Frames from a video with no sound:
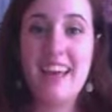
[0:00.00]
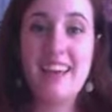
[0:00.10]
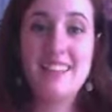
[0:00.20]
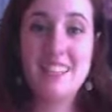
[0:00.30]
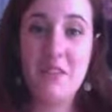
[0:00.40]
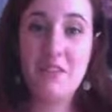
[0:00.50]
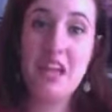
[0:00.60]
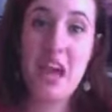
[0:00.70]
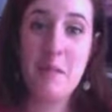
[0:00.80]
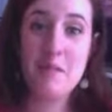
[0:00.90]
It's
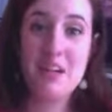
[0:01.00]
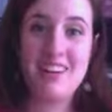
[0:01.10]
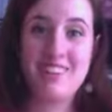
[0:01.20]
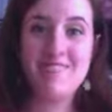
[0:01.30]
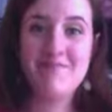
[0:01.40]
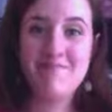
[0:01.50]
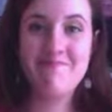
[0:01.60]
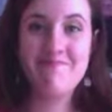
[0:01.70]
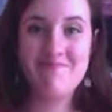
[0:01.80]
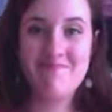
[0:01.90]
definitely happening.
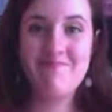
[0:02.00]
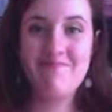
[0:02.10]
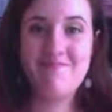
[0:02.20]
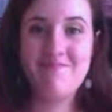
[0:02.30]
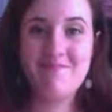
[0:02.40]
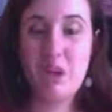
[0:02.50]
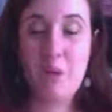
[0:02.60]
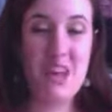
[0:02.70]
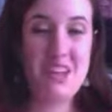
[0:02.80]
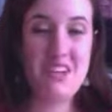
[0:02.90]

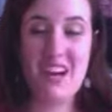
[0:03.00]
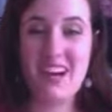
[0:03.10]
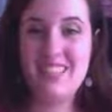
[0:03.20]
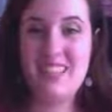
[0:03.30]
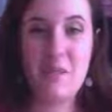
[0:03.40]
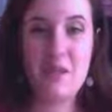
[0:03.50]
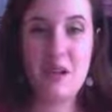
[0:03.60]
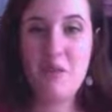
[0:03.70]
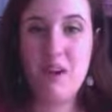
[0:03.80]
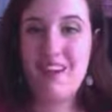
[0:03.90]
Whether or not it's happening
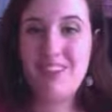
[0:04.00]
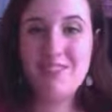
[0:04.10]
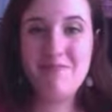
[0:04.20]
well,